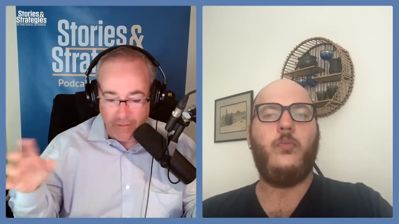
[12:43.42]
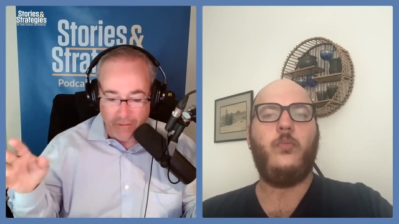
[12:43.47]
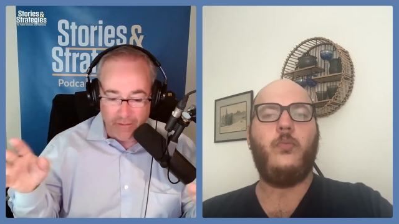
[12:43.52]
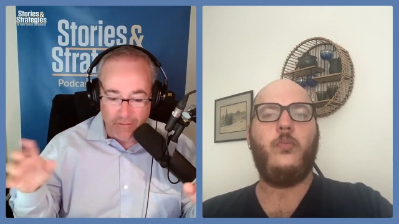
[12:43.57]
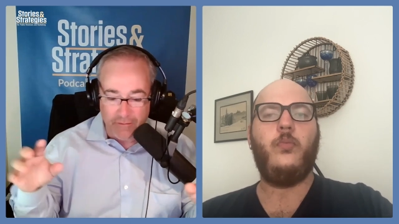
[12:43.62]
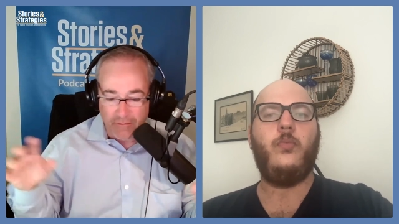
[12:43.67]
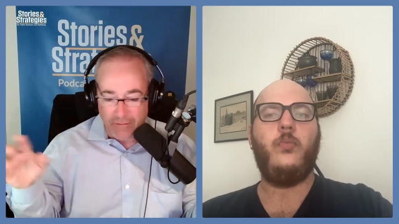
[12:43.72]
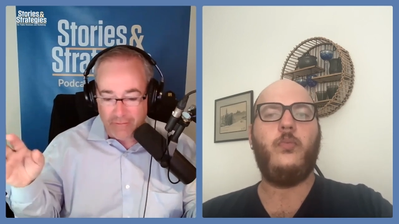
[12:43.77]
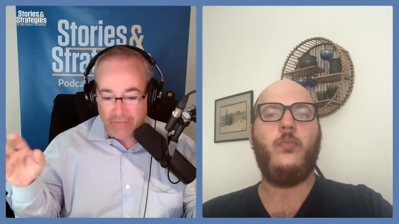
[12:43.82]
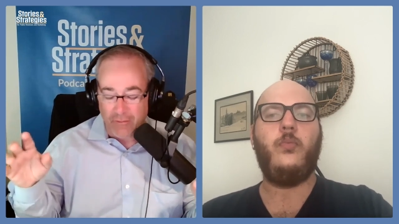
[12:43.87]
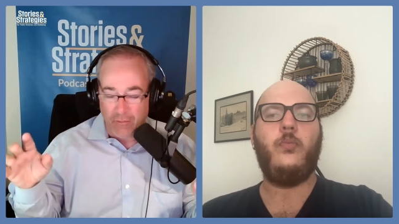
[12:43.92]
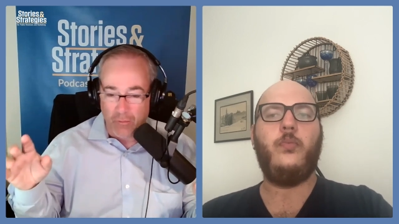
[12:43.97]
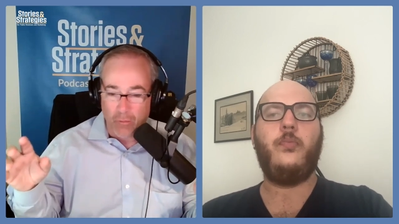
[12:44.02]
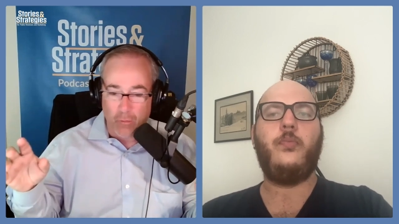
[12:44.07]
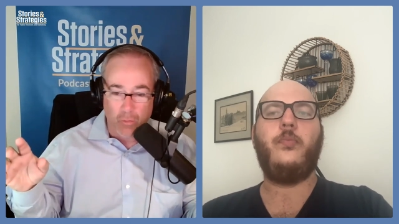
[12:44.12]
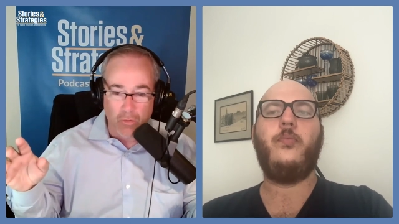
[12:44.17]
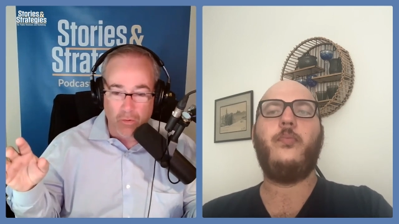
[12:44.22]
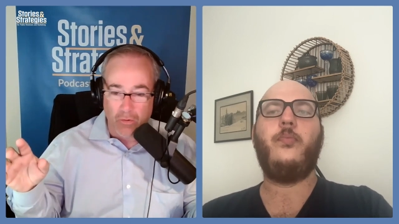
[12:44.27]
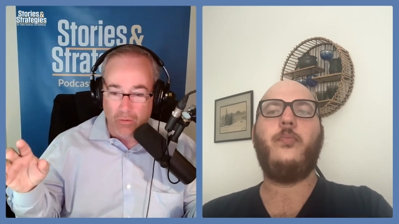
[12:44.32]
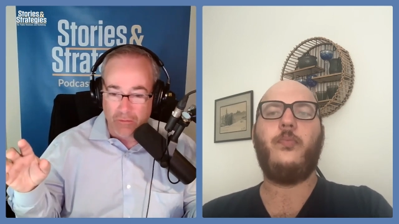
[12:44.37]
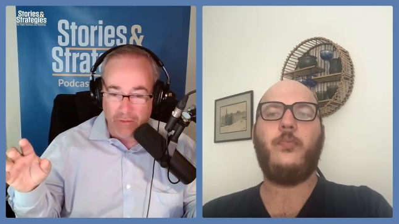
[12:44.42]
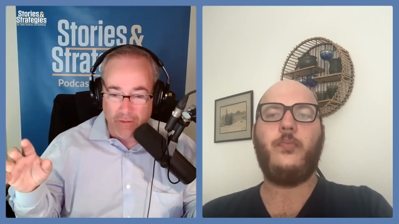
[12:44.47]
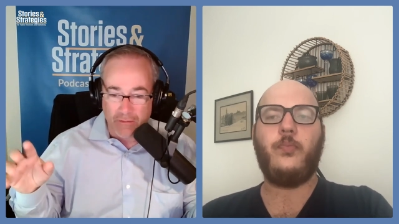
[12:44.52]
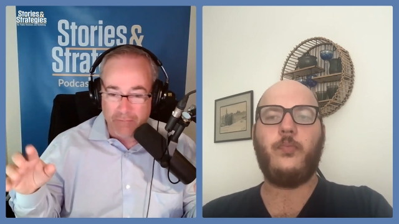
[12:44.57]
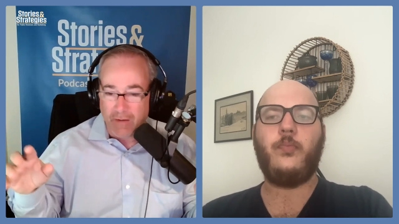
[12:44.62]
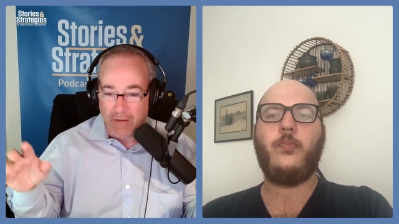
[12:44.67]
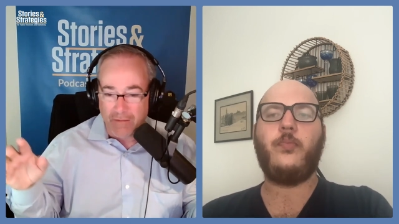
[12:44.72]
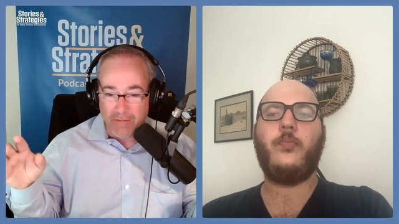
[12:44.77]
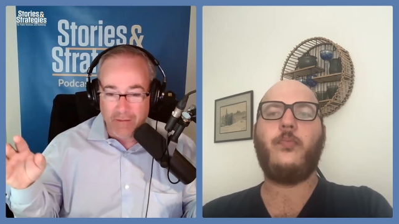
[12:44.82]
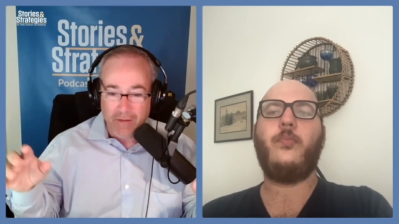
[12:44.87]
Speaker 1: that exist in the world.
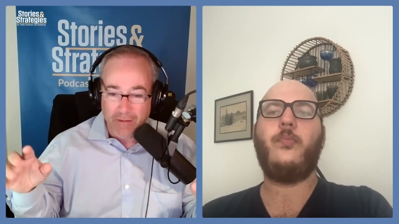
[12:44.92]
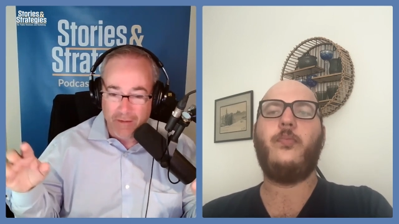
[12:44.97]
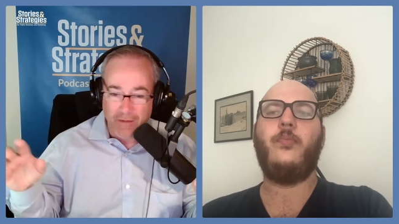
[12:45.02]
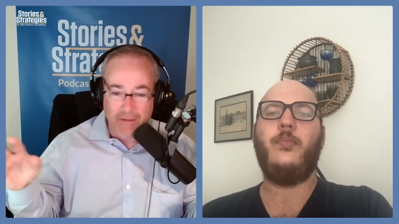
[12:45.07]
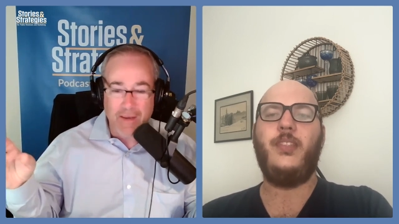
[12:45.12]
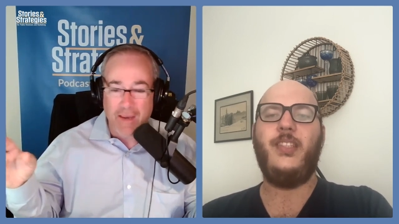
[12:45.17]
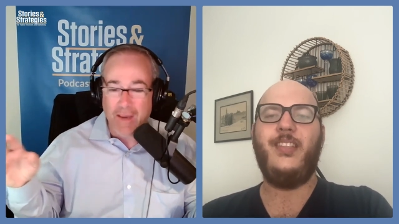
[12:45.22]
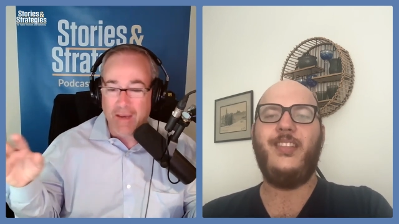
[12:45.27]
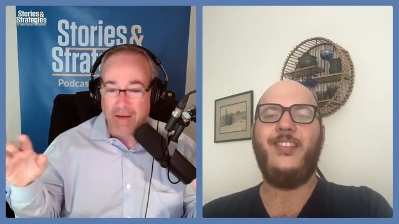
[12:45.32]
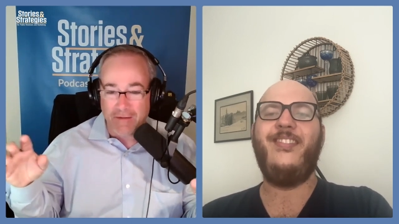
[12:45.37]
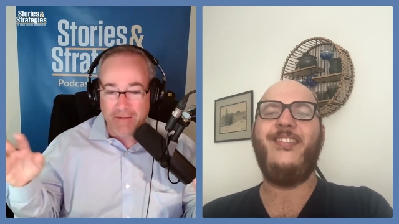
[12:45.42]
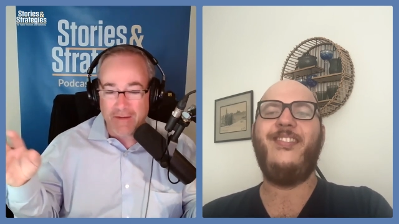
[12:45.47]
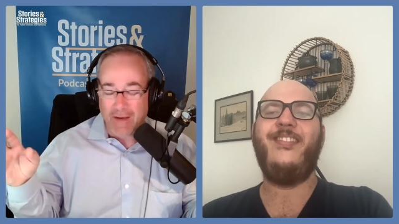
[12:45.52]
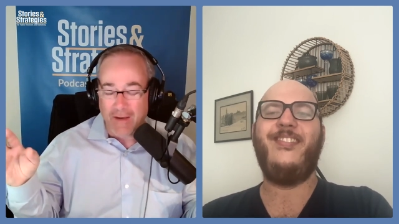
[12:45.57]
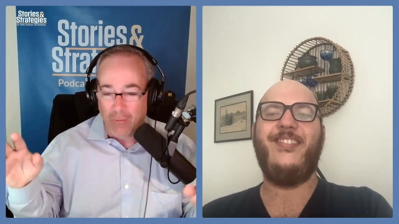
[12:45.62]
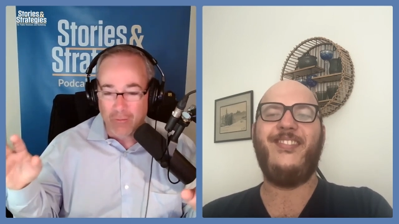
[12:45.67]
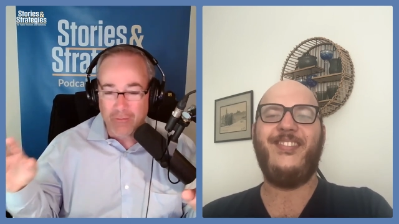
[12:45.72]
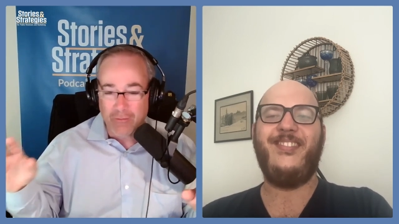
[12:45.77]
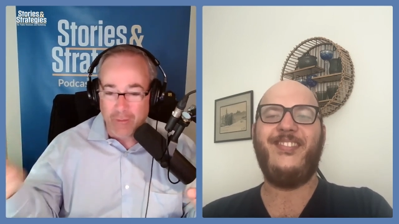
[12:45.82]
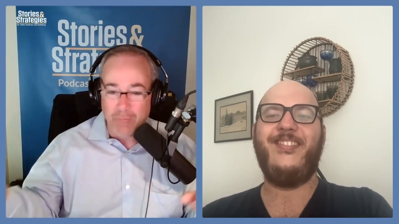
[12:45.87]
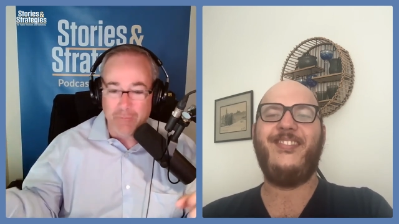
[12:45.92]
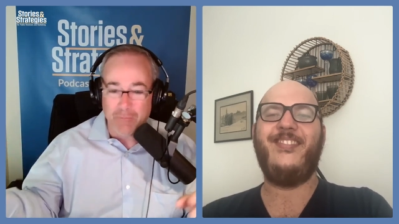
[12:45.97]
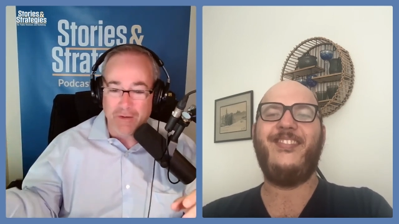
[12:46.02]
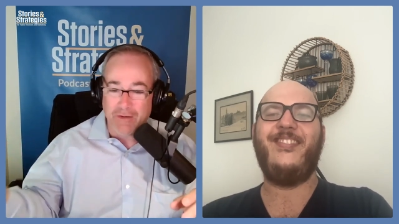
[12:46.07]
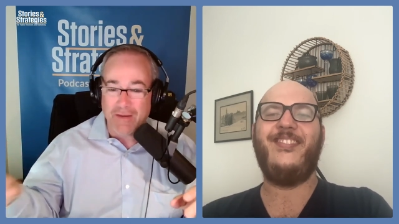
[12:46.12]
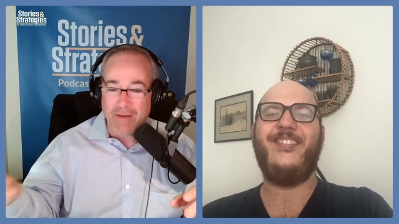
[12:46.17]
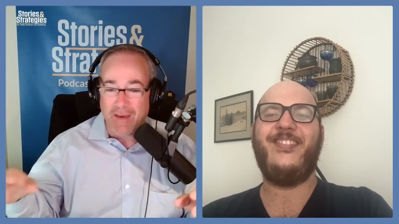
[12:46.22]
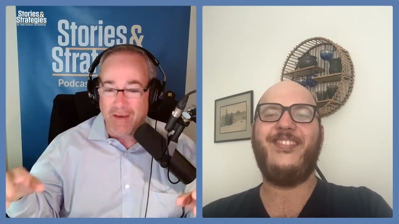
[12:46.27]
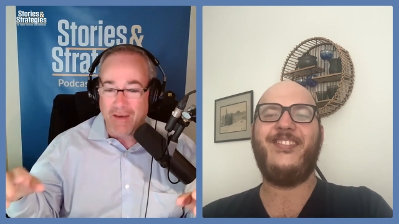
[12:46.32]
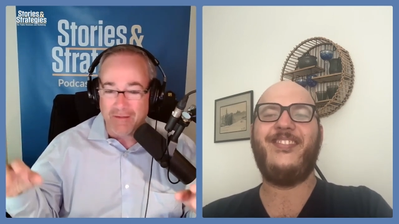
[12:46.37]
Like, like you can't count them,
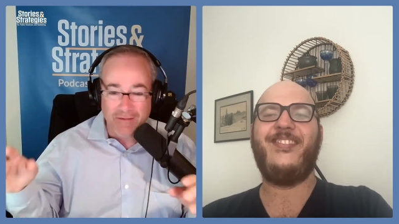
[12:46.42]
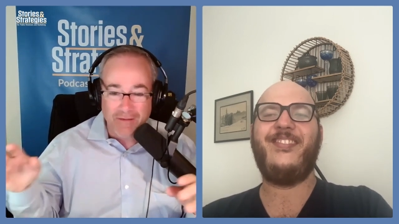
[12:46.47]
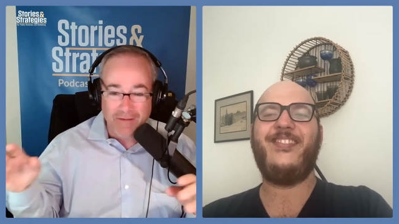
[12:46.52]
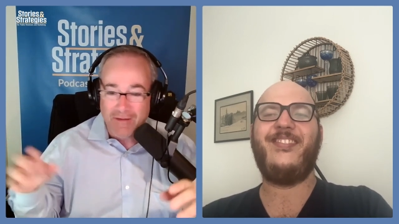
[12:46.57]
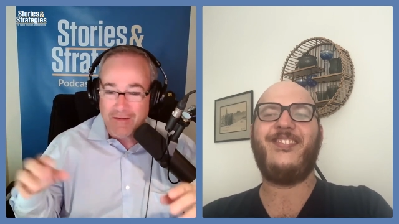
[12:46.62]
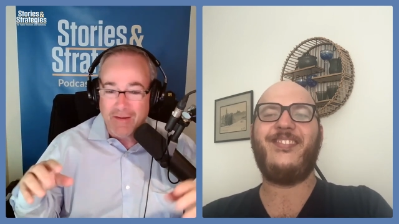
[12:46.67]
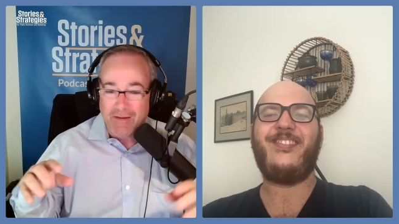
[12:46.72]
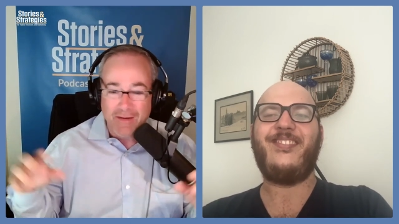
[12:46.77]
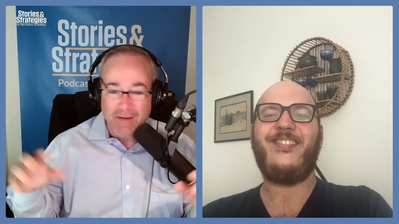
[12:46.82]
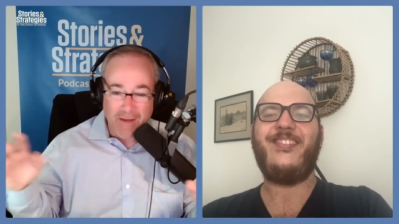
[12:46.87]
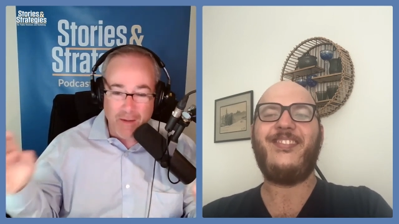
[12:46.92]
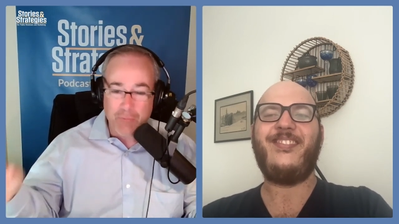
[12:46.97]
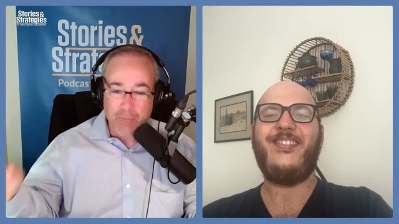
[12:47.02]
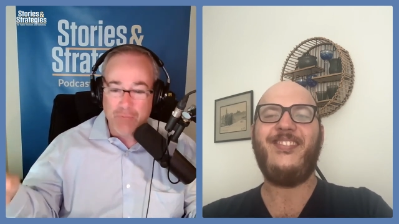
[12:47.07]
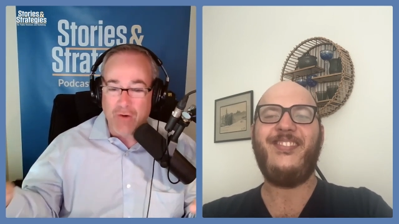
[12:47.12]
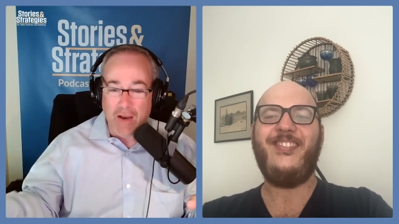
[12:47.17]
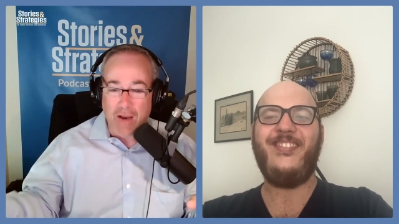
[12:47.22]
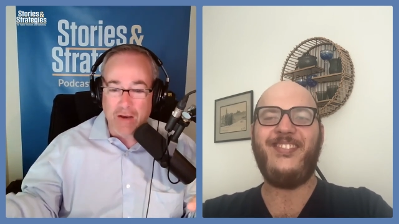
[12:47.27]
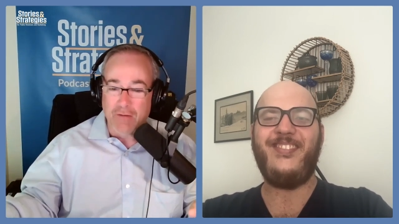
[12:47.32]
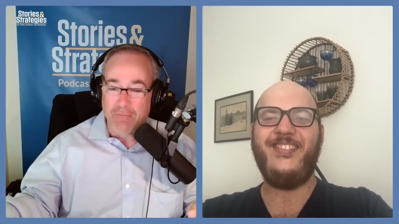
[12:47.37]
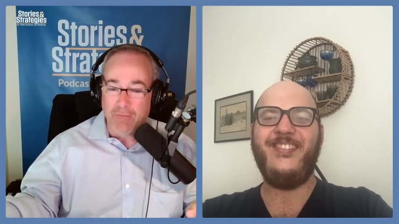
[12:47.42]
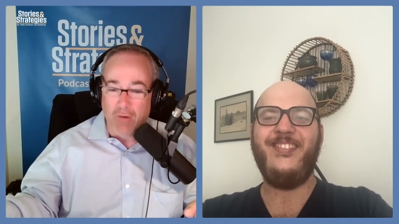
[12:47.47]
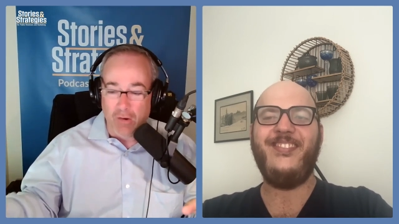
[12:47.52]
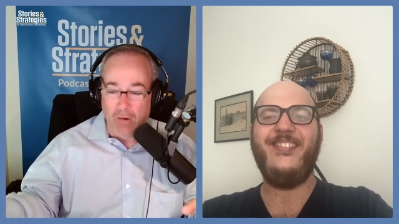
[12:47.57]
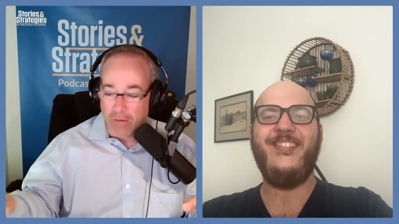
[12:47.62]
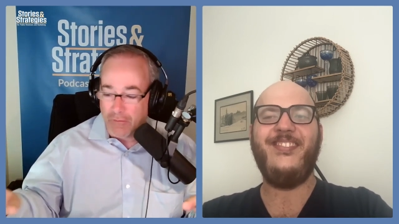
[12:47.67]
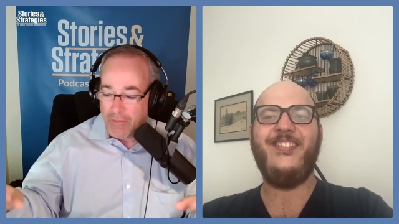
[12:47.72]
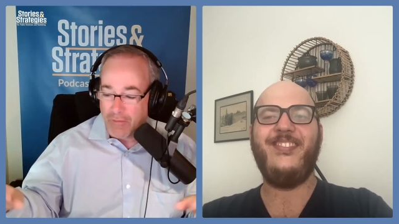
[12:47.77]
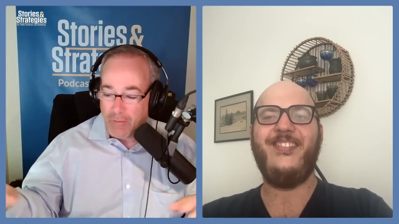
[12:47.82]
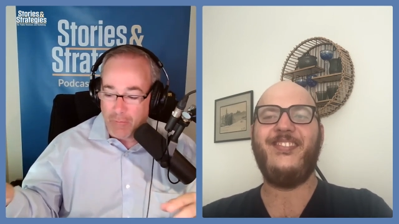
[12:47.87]
you can't keep track of
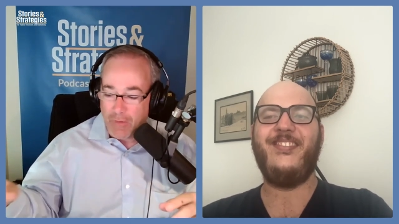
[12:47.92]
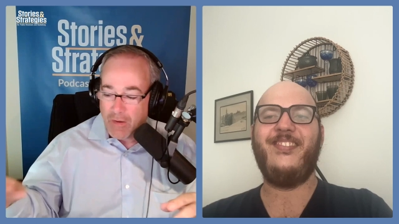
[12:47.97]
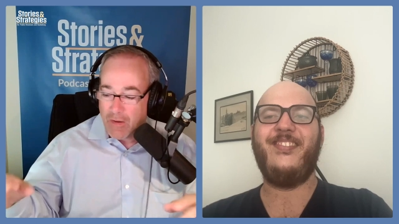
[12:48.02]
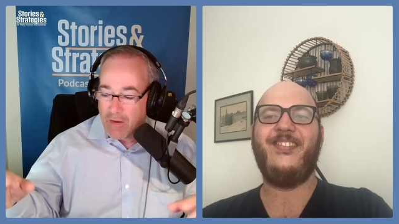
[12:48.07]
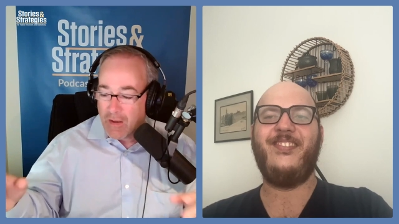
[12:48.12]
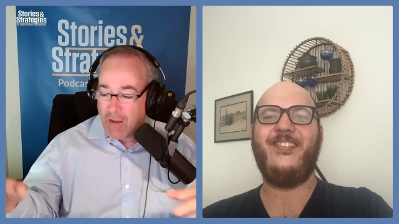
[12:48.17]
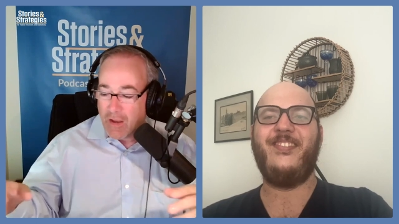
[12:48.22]
all of them.